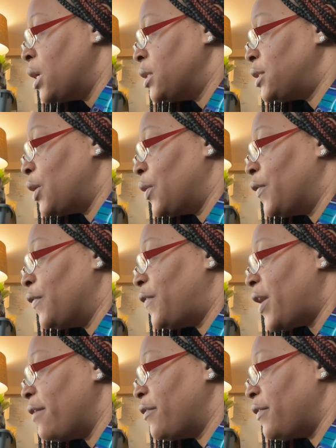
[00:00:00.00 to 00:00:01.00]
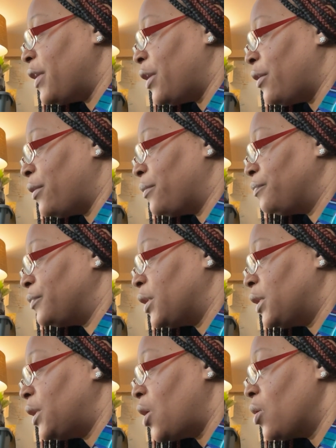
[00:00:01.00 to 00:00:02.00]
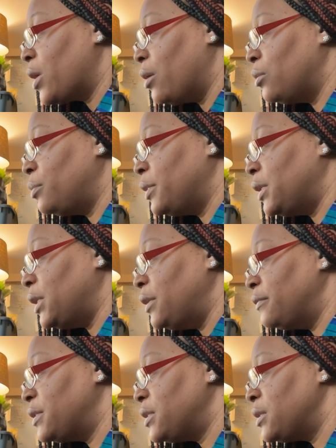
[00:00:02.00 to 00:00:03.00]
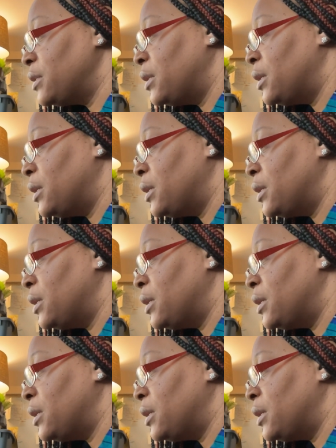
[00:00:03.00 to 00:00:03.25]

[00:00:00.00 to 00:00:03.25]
So, five of air, long held beliefs